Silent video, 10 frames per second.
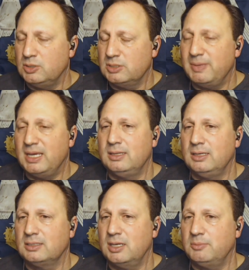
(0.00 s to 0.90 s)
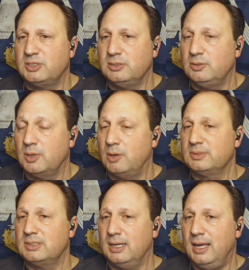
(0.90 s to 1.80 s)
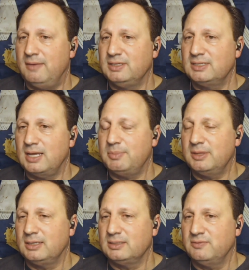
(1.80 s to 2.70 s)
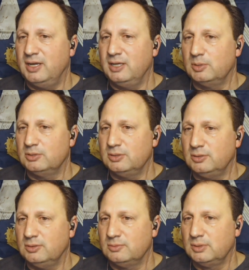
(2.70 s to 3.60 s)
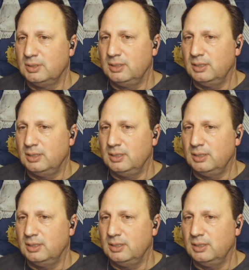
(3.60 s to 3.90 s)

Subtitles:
you just made the assumption you were always going to have these type of things available to you.